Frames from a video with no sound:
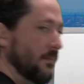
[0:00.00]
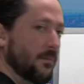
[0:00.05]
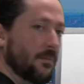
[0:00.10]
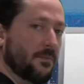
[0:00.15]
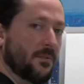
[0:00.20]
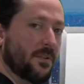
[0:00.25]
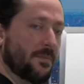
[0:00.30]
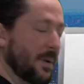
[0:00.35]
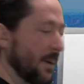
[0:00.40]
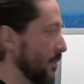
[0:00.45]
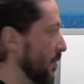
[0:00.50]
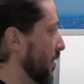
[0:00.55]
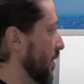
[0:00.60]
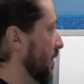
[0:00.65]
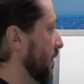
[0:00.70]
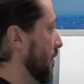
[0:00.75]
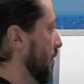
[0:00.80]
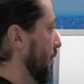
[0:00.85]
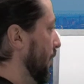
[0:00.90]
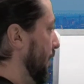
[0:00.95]
remember
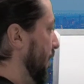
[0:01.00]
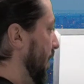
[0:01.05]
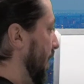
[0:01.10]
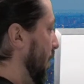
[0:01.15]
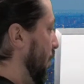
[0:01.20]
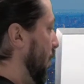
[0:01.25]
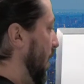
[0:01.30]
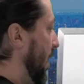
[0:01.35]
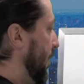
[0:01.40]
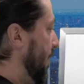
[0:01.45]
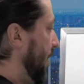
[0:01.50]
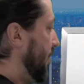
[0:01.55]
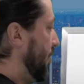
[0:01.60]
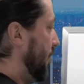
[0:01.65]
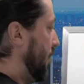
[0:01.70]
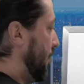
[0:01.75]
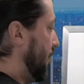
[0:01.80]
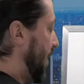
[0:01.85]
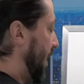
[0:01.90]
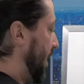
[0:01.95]
this whole thing, why do I
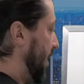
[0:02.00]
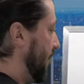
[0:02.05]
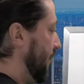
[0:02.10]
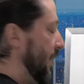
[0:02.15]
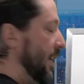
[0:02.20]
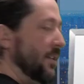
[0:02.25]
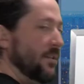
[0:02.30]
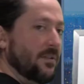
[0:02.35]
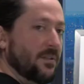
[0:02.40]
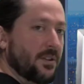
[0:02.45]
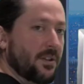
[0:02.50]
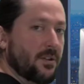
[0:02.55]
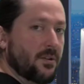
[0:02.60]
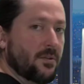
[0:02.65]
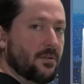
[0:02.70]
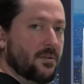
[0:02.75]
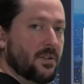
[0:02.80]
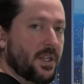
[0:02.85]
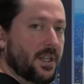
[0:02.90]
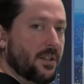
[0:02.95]
choose Rank and Rent?
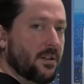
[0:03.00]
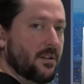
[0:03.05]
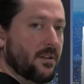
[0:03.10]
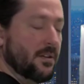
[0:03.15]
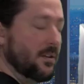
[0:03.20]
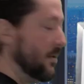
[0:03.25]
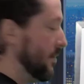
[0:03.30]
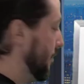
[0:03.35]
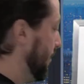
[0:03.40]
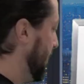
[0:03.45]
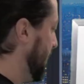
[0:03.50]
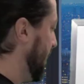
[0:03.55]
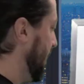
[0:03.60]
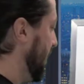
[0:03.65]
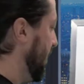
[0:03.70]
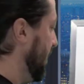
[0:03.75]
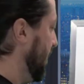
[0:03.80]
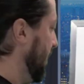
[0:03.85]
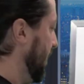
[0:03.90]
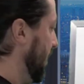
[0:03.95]
0 is like the
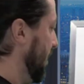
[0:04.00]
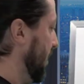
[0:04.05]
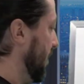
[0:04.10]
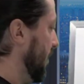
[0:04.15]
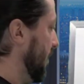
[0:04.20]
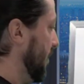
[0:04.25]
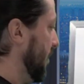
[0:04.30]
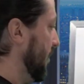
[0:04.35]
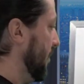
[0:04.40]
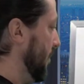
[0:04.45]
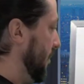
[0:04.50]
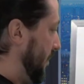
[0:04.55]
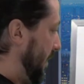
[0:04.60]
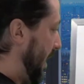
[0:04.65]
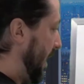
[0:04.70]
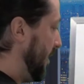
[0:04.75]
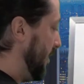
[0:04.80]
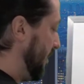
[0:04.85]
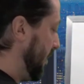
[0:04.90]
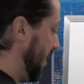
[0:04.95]
easiest,
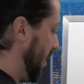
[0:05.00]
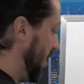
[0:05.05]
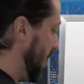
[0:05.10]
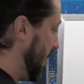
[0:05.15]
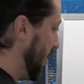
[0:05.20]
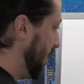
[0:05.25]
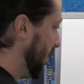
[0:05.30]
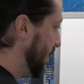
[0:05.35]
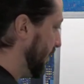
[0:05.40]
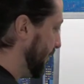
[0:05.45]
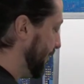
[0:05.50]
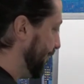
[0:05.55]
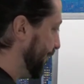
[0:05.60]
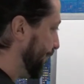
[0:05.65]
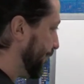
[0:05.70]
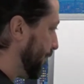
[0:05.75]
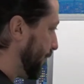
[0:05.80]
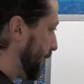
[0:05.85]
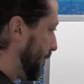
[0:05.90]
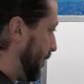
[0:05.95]
10 is the hardest.
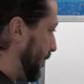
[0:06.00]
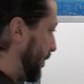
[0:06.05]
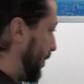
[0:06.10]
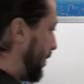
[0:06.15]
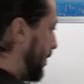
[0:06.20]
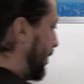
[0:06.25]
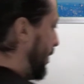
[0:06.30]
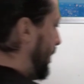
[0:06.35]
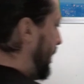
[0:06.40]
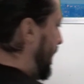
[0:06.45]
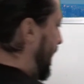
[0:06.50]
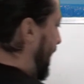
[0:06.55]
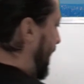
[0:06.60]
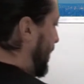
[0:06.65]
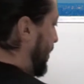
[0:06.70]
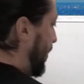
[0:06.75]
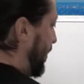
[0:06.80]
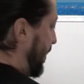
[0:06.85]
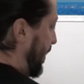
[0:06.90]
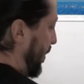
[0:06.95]

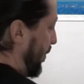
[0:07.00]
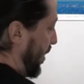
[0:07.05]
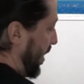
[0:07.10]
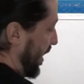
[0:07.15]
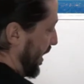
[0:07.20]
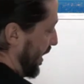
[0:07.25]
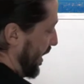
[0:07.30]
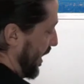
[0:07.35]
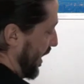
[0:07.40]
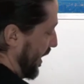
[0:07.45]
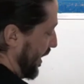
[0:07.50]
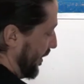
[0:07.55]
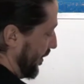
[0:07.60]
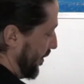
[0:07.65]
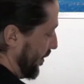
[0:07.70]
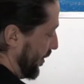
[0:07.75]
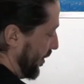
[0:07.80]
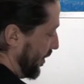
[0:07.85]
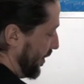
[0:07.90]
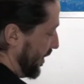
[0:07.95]
Agency, we're at 9,
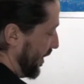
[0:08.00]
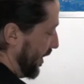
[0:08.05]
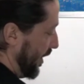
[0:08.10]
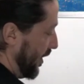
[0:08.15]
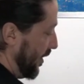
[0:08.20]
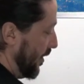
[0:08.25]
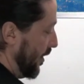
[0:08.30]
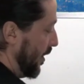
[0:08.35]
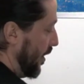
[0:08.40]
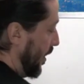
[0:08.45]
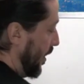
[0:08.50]
13,